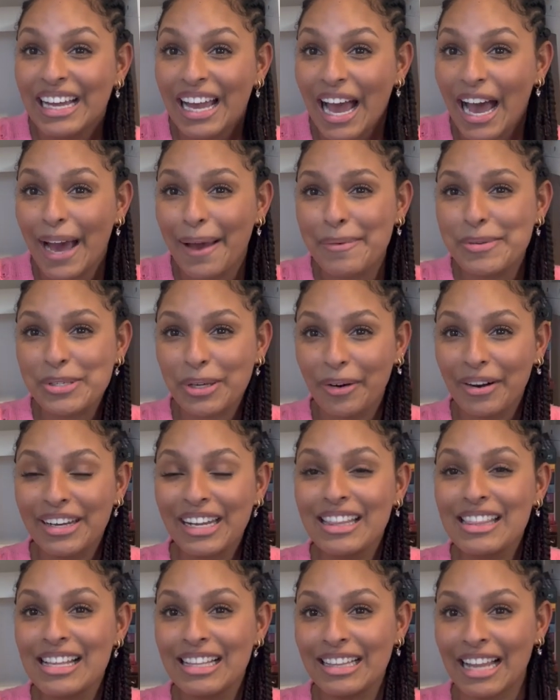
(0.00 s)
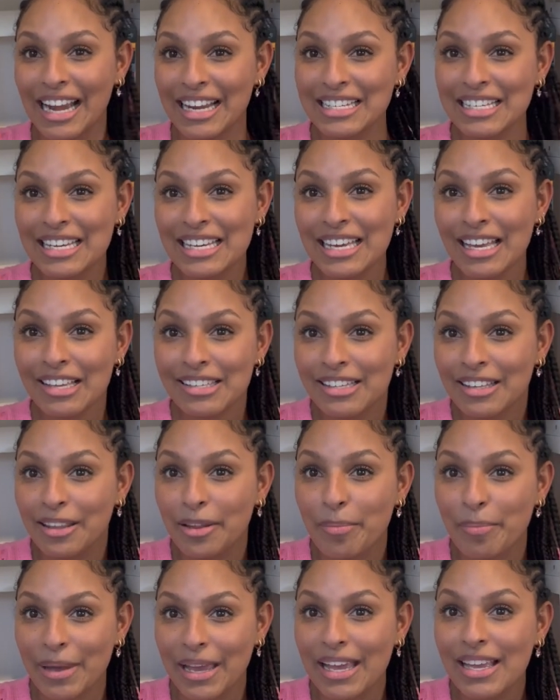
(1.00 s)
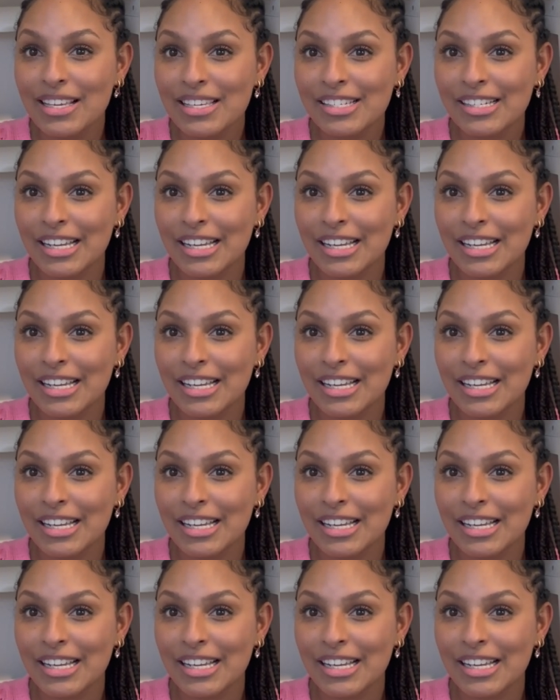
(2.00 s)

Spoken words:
I'm sorry that the lighting isn't the best.